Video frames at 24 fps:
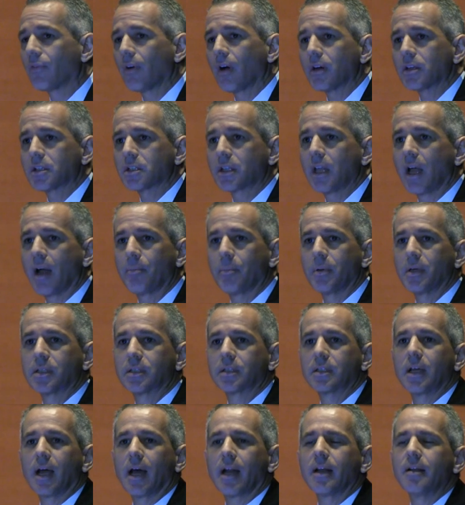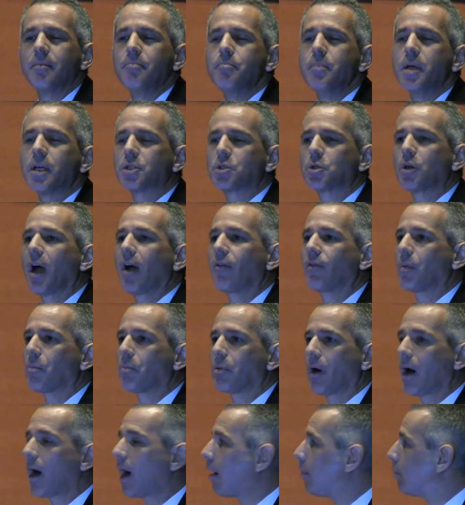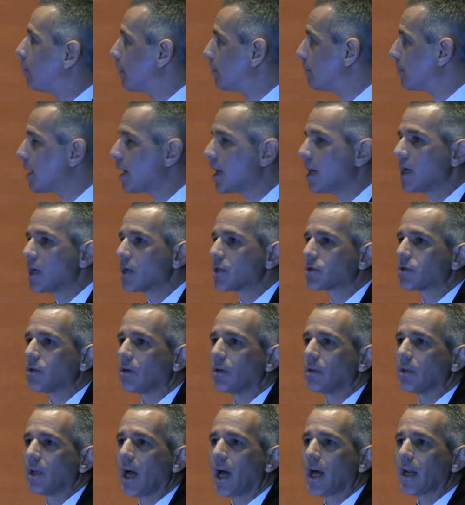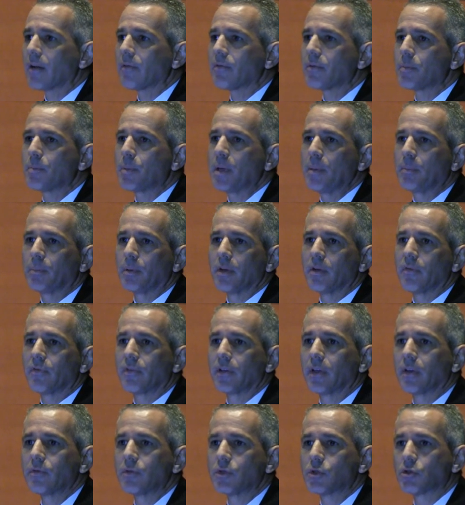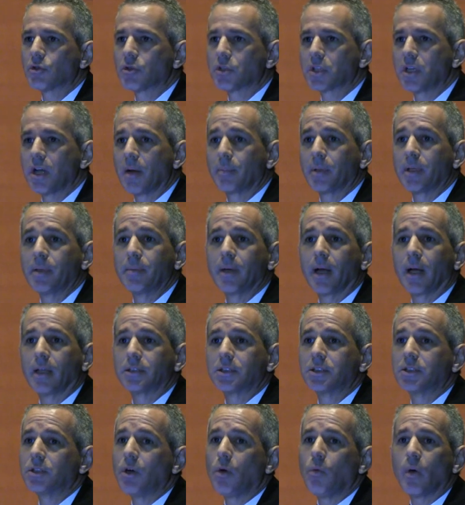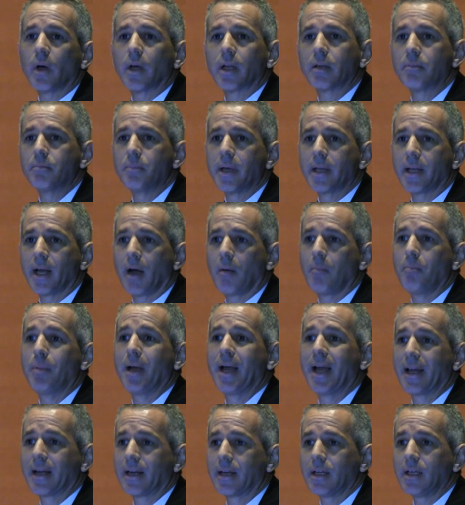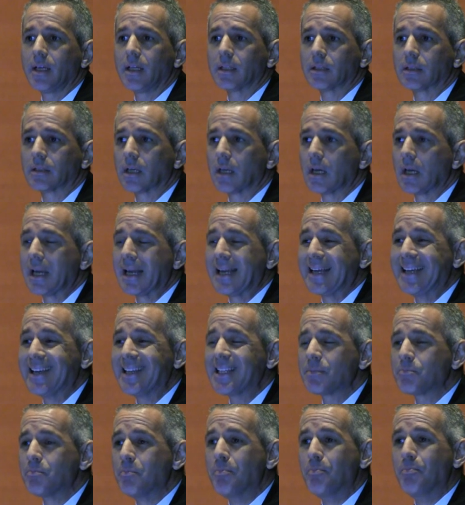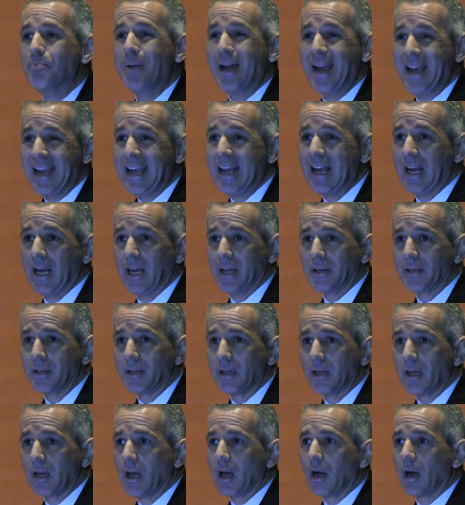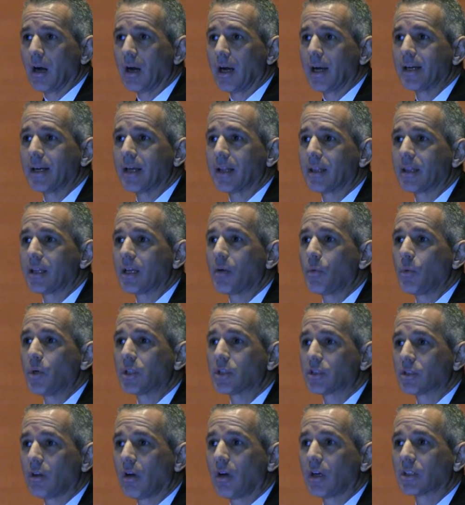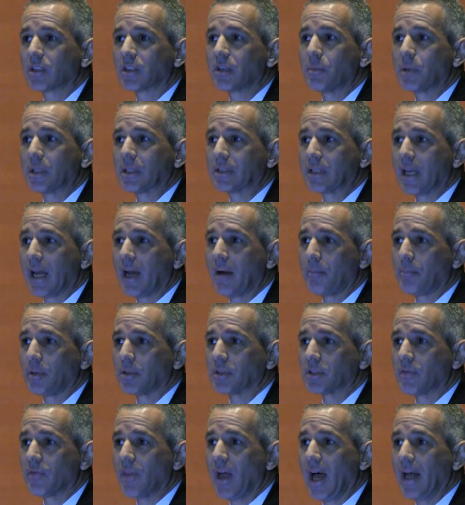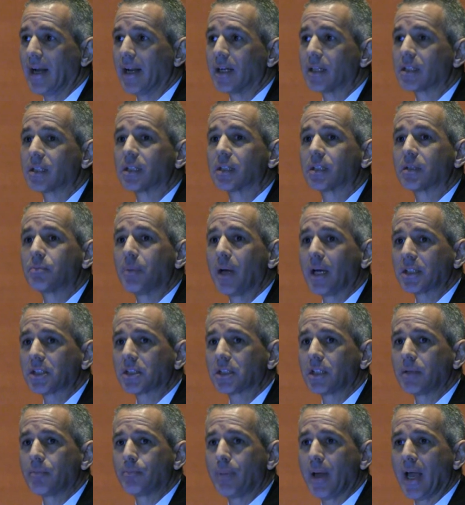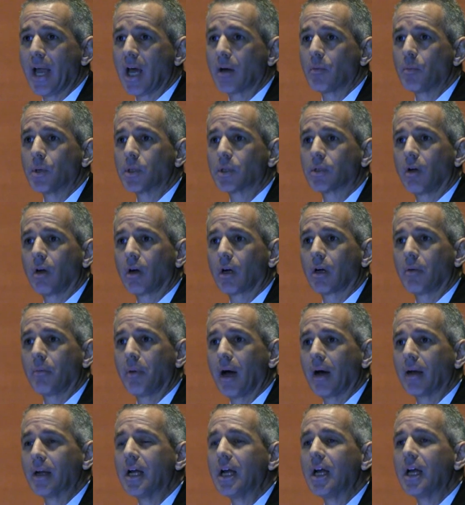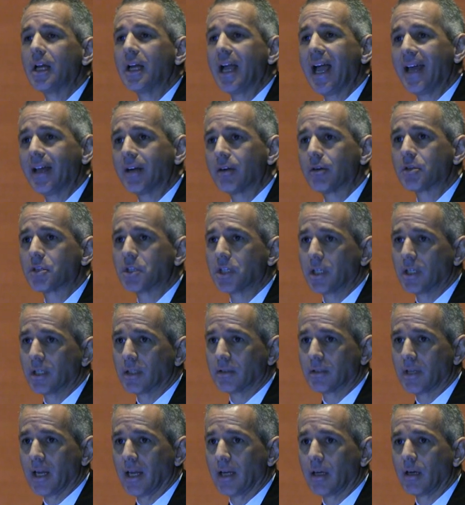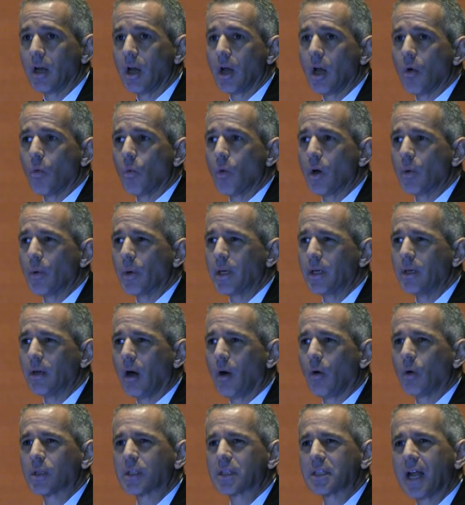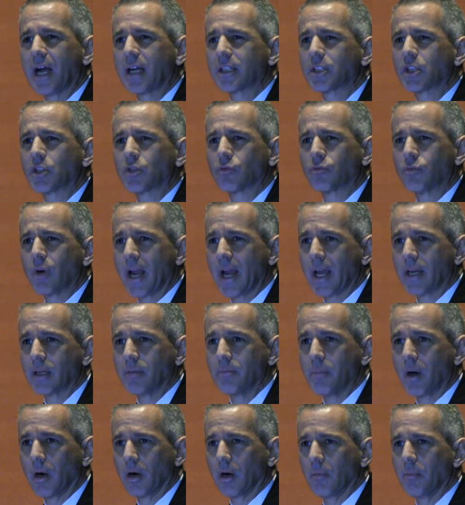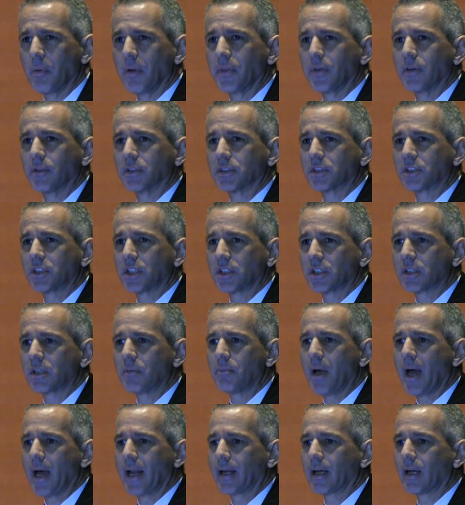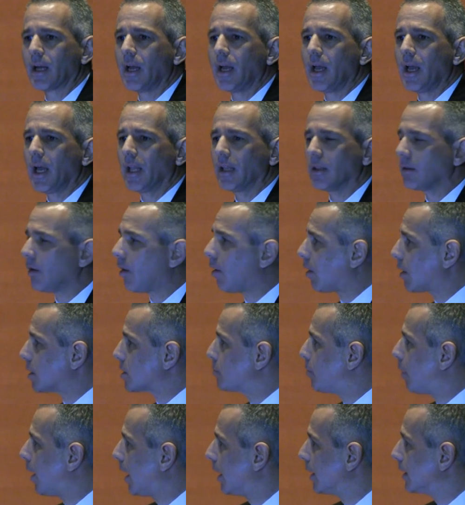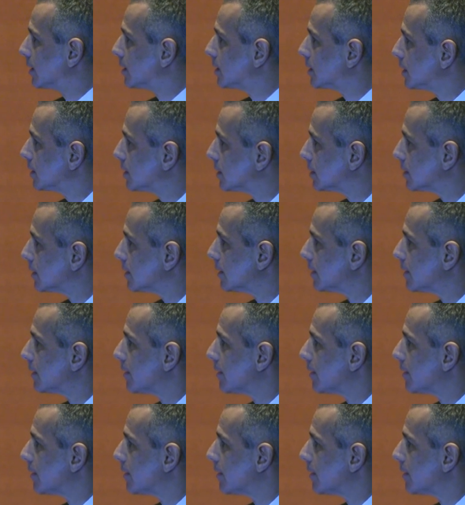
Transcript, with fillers: first step is you got to admit you have a problem. So a lot of people in the field of nutrition epidemiology don't want to admit how bad it is. It's bad. All right, and I think we saw some examples of that. And it's especially bad when we talk about energy intake, where we know it's not just random error, but there are systematic and large biases.